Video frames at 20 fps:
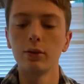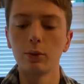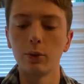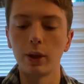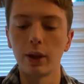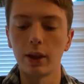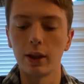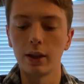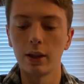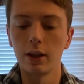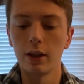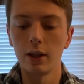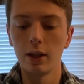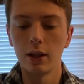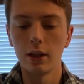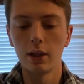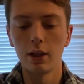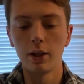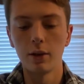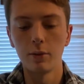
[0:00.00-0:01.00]
with
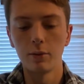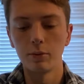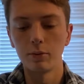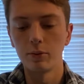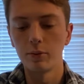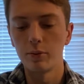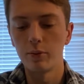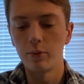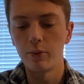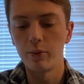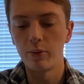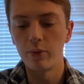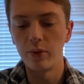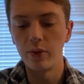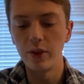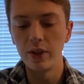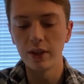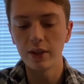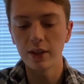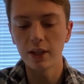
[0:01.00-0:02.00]

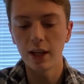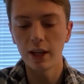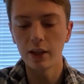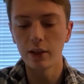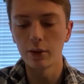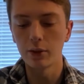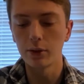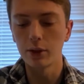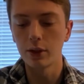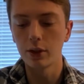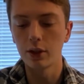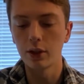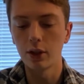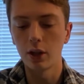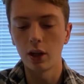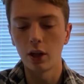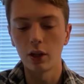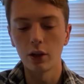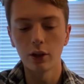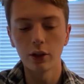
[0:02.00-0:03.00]
this kind of
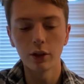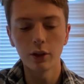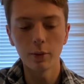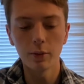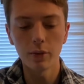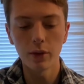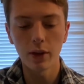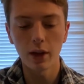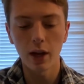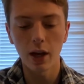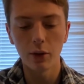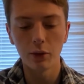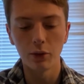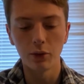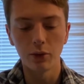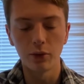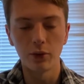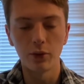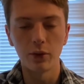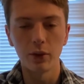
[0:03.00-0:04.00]
color, I would
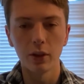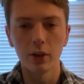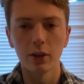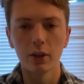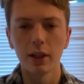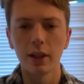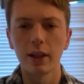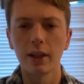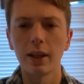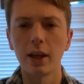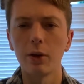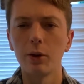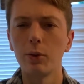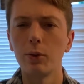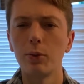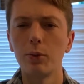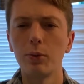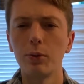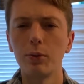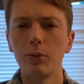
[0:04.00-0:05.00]
feel like they
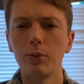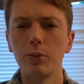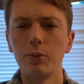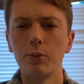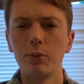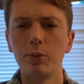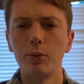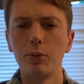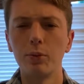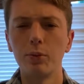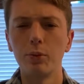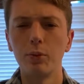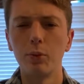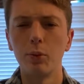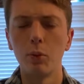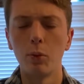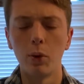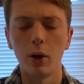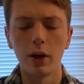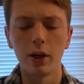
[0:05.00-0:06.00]

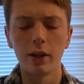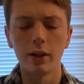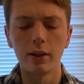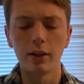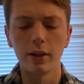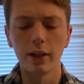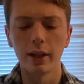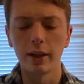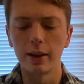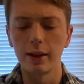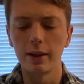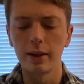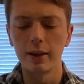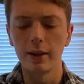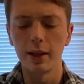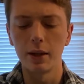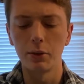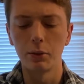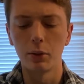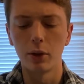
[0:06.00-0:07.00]

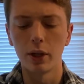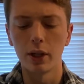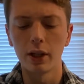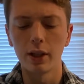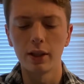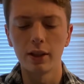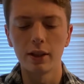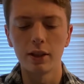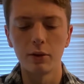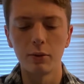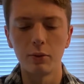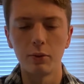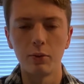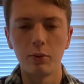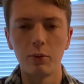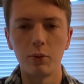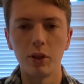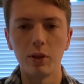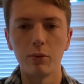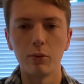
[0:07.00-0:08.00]
wanted it to
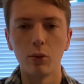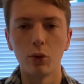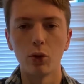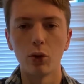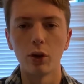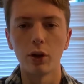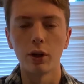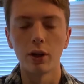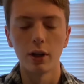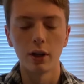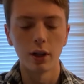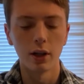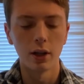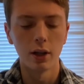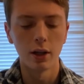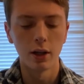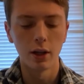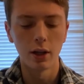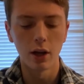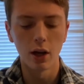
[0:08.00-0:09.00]
be more
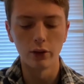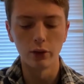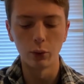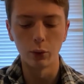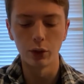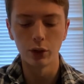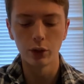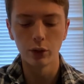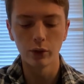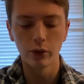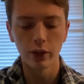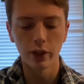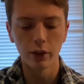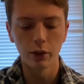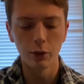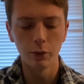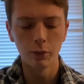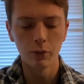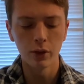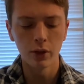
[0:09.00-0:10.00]
of a winter
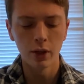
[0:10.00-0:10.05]
flannel,